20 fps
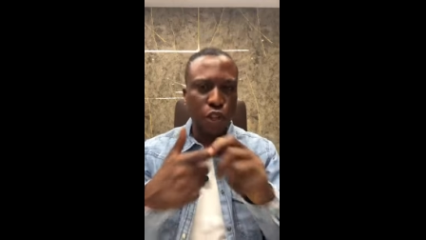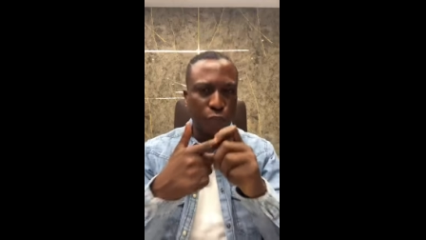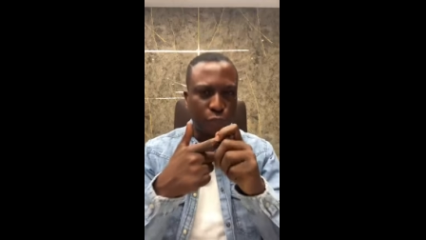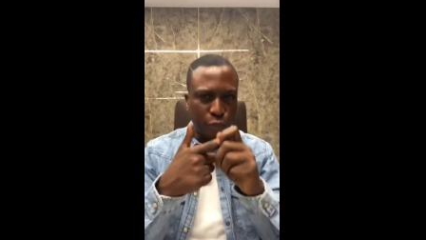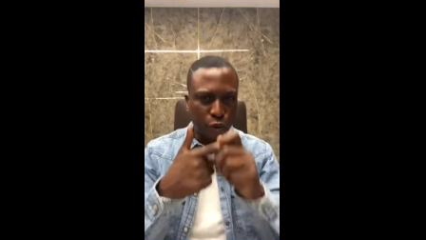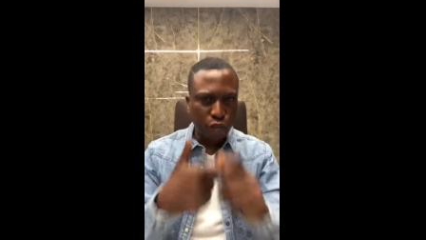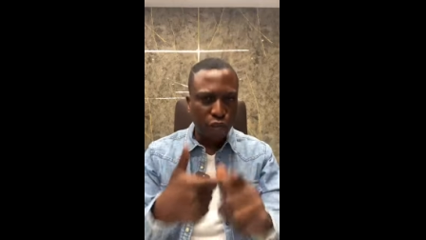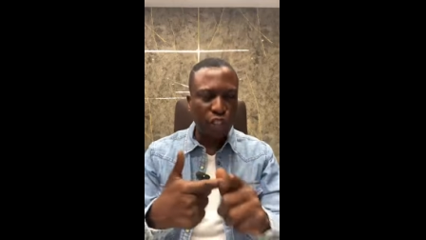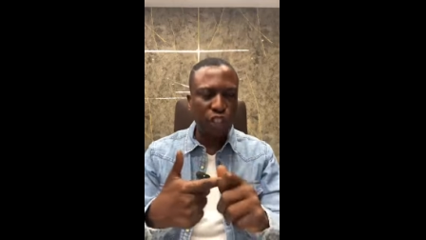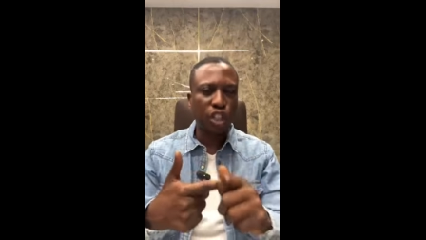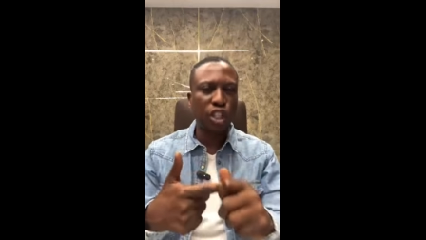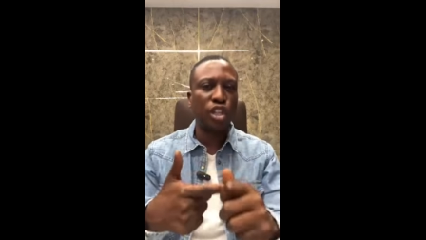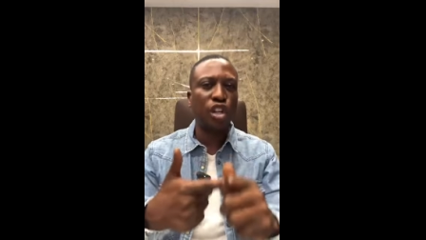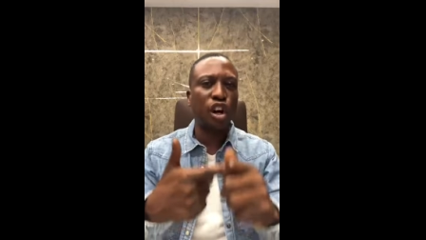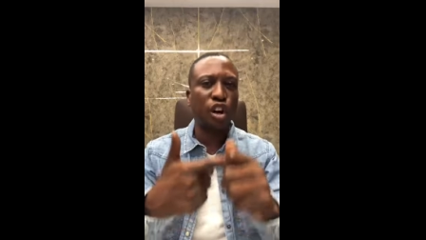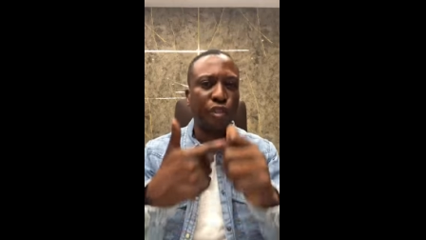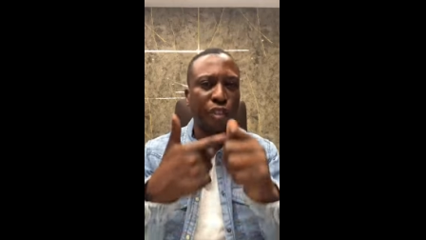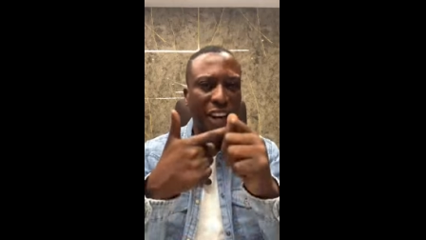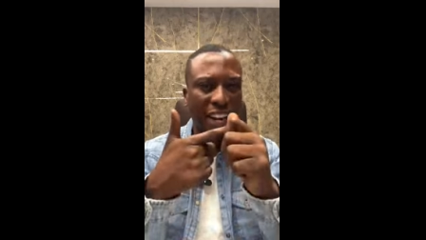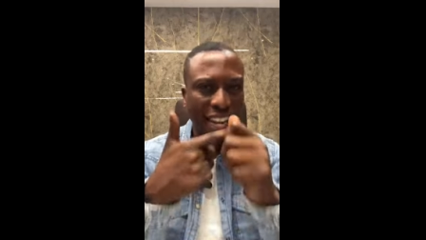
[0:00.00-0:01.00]
the
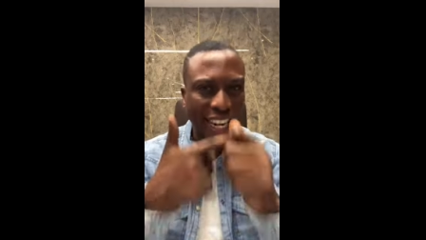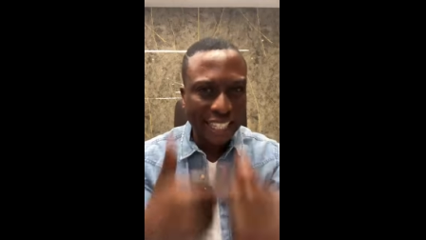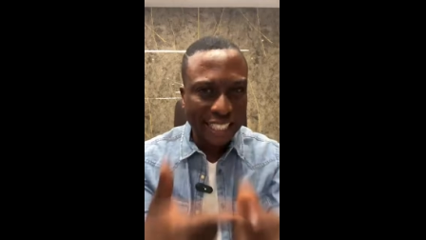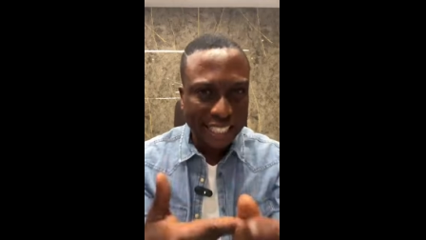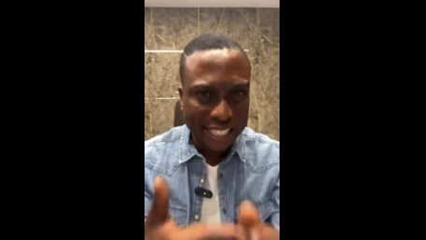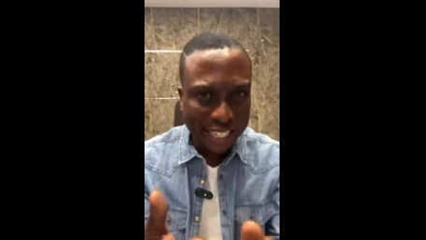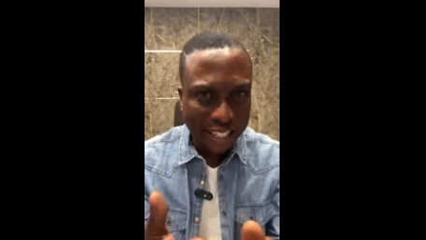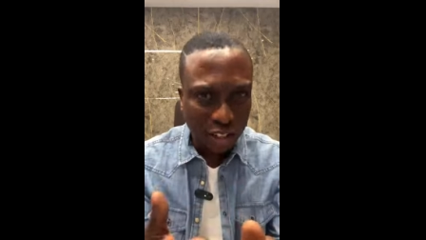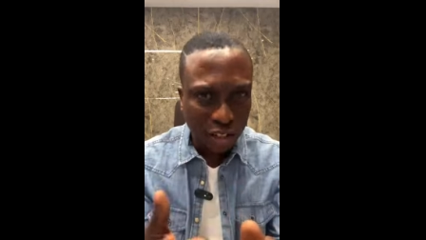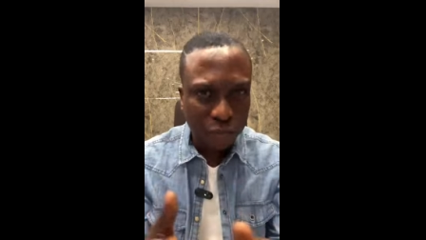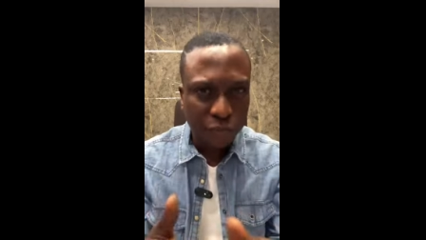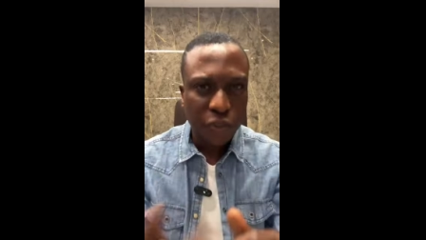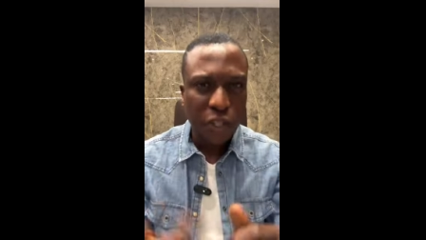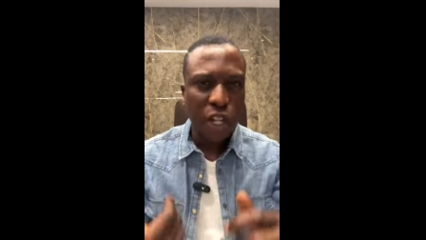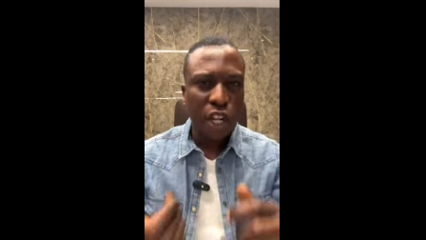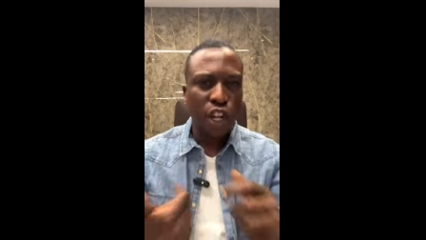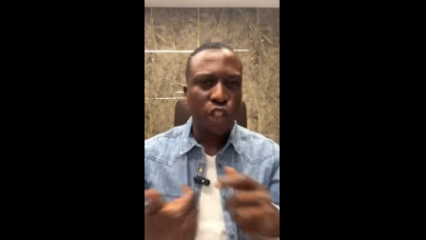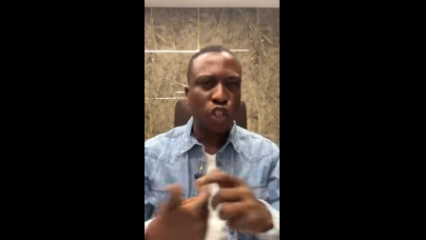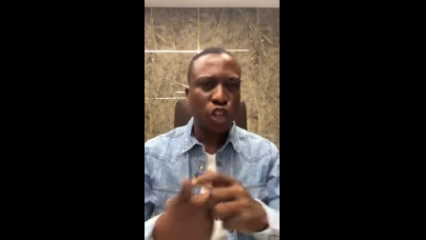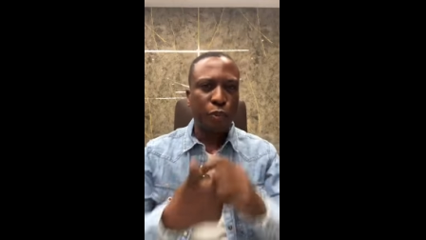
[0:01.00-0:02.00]
provision of
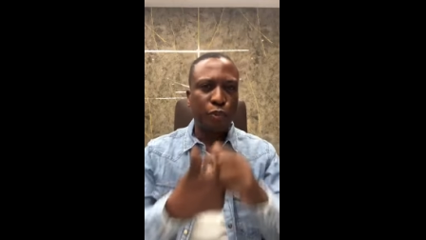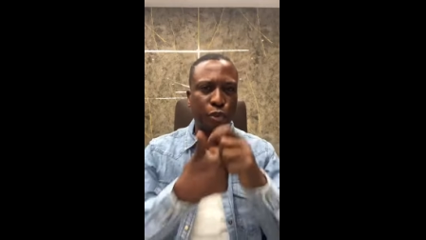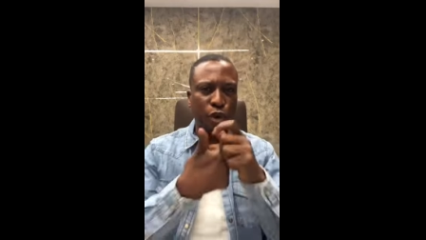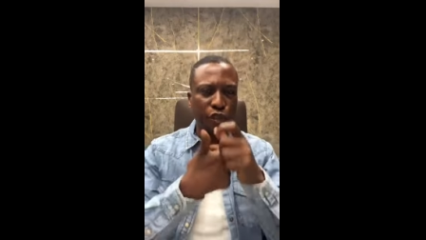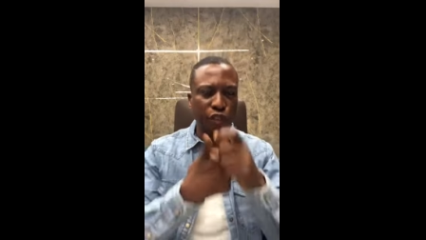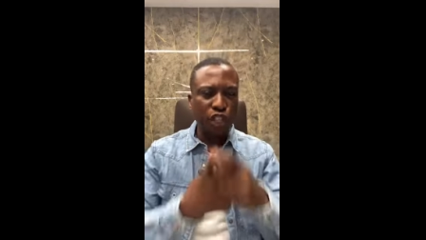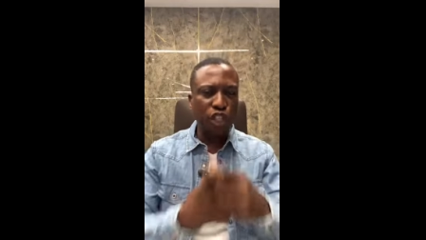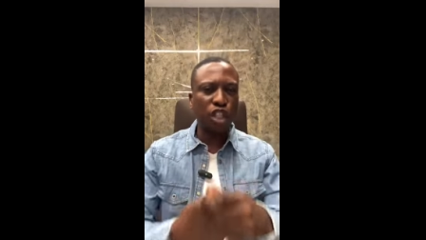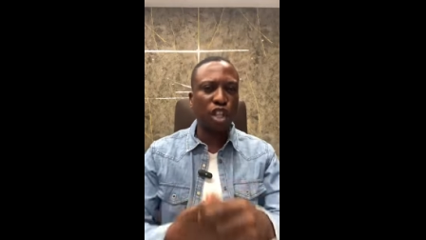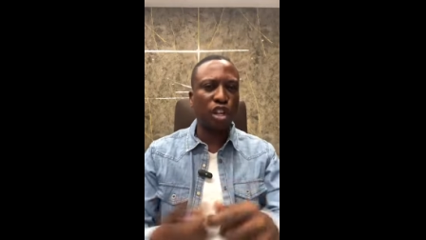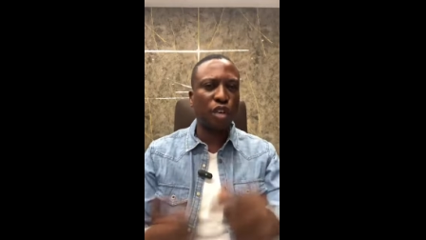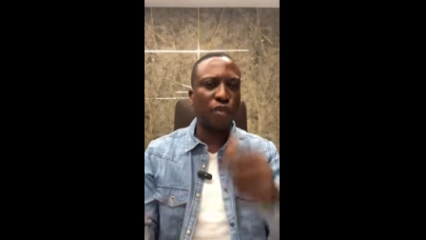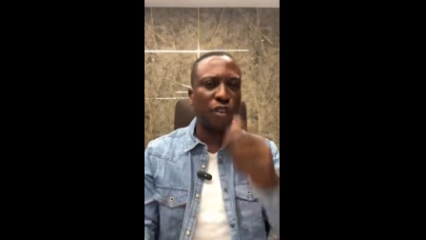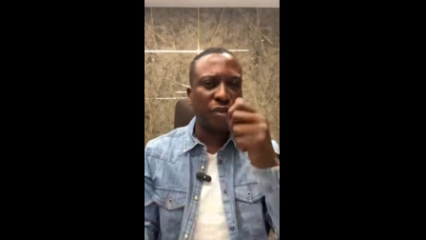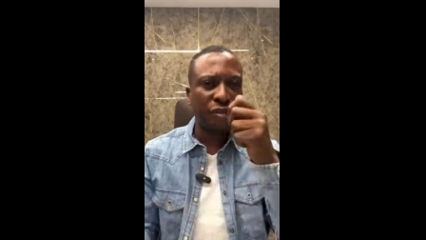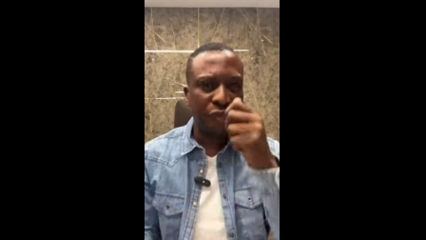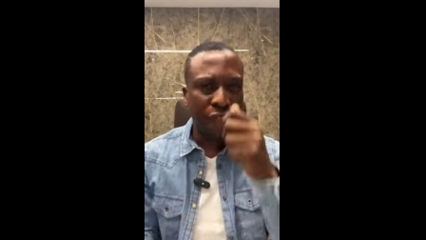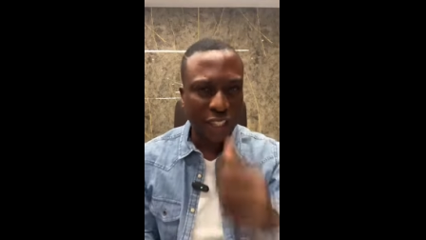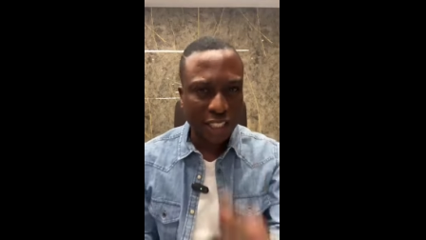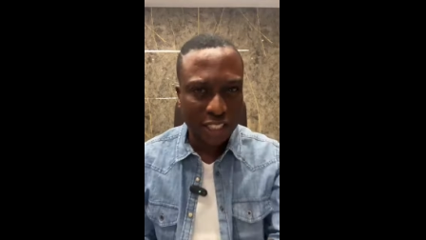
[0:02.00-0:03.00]
clientele, the provision
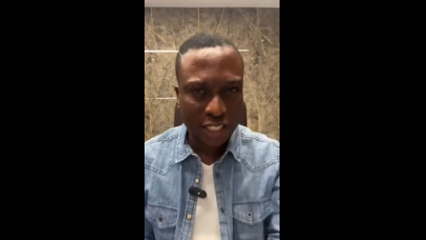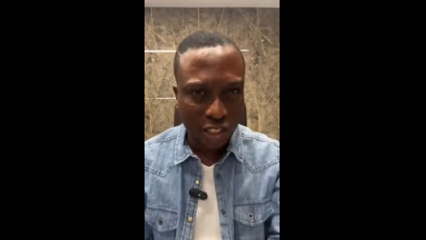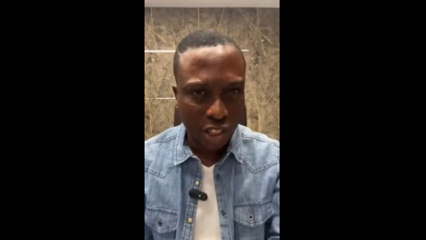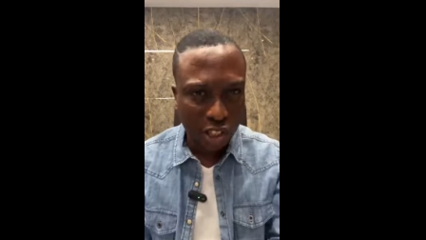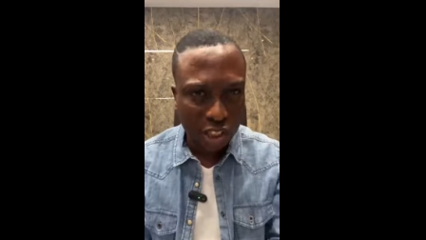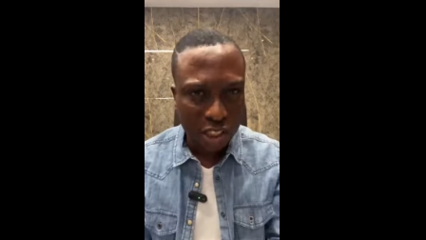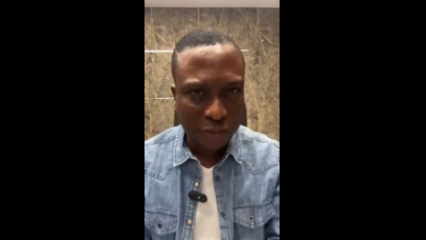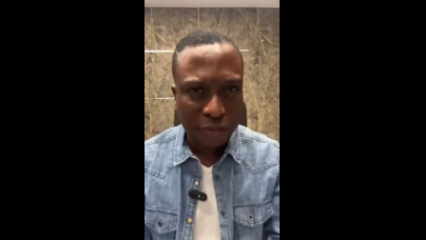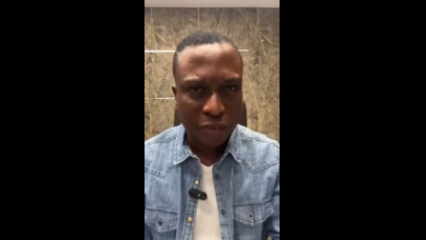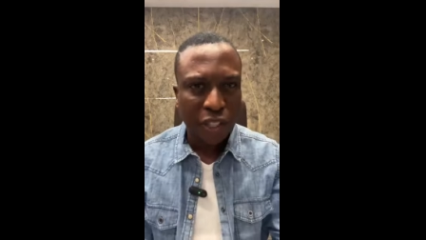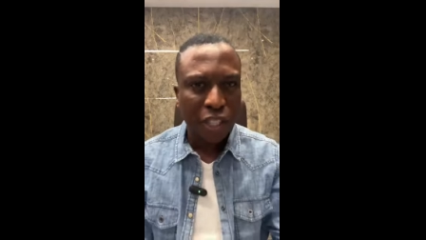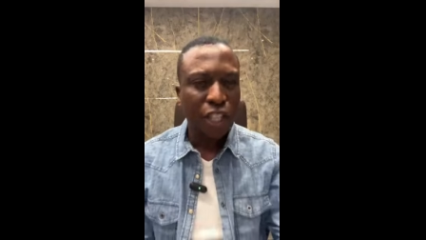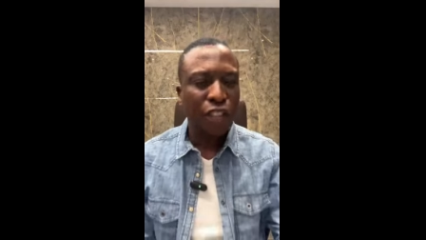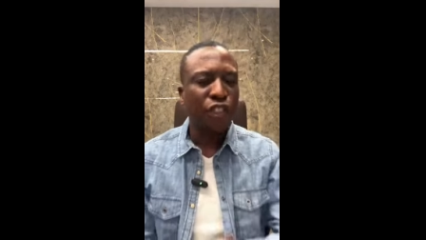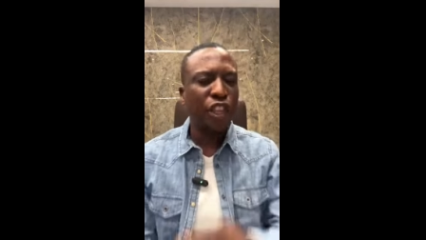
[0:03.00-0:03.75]
of investors,